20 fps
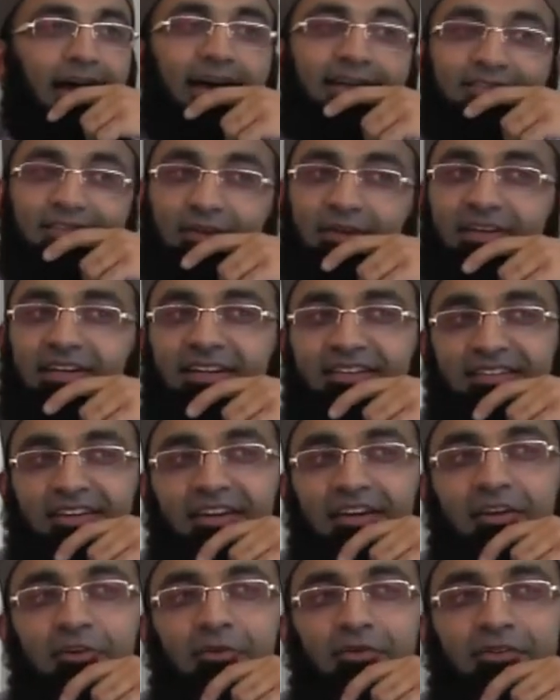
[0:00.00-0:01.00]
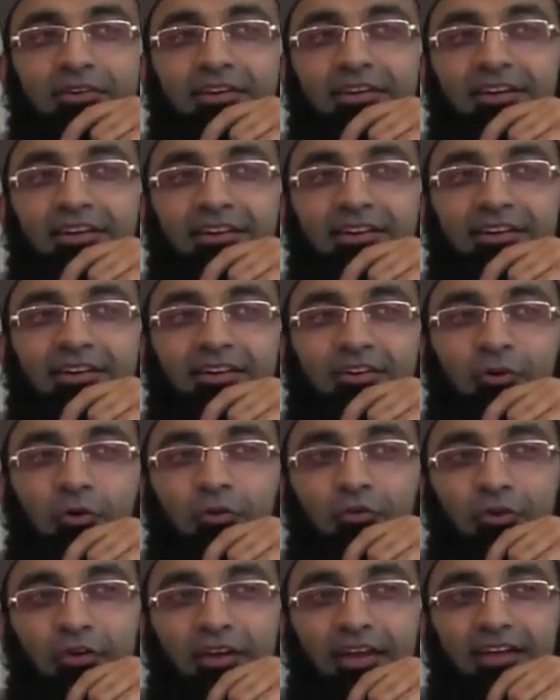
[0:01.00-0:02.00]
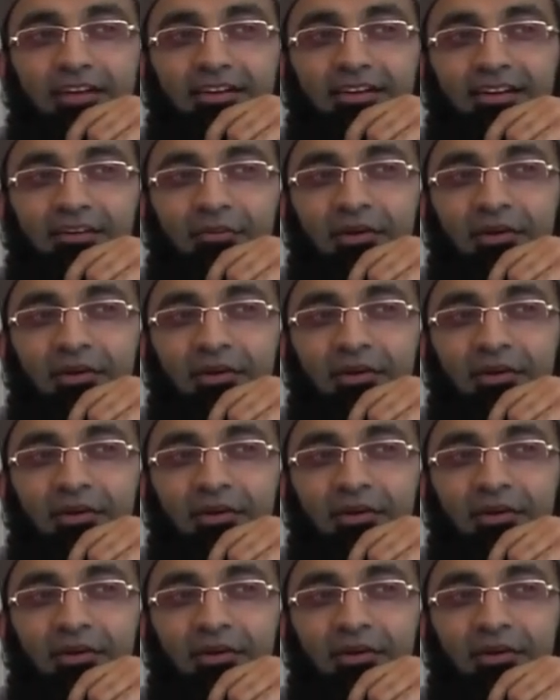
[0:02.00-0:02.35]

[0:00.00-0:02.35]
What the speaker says: Actually, yesterday you didn't go for date.